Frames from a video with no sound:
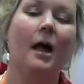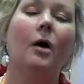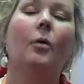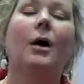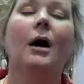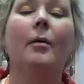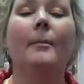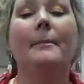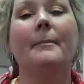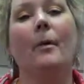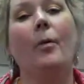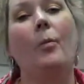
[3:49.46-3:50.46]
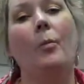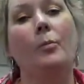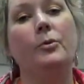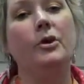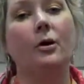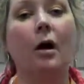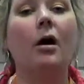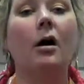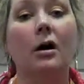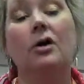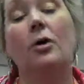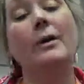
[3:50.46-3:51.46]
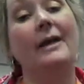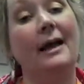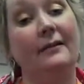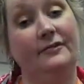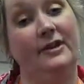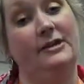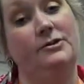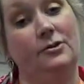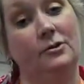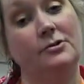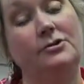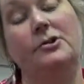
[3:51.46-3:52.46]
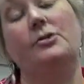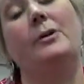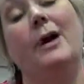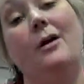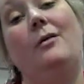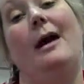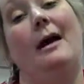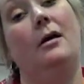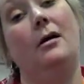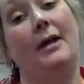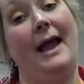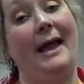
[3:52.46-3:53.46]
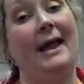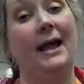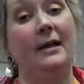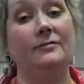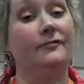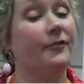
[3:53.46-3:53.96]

Well, you're going to have teachers who go out and